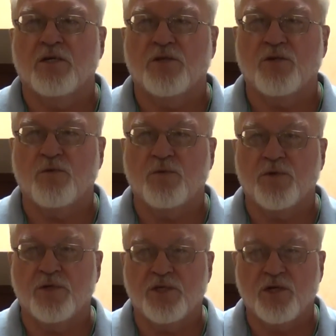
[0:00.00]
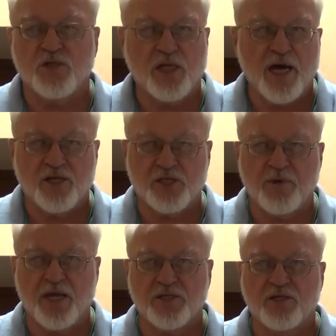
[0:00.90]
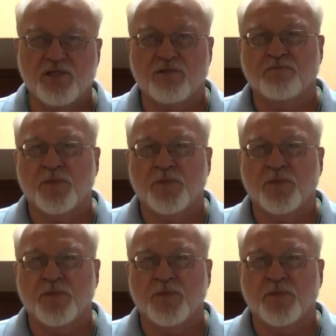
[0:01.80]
the, there's a lot of spaces,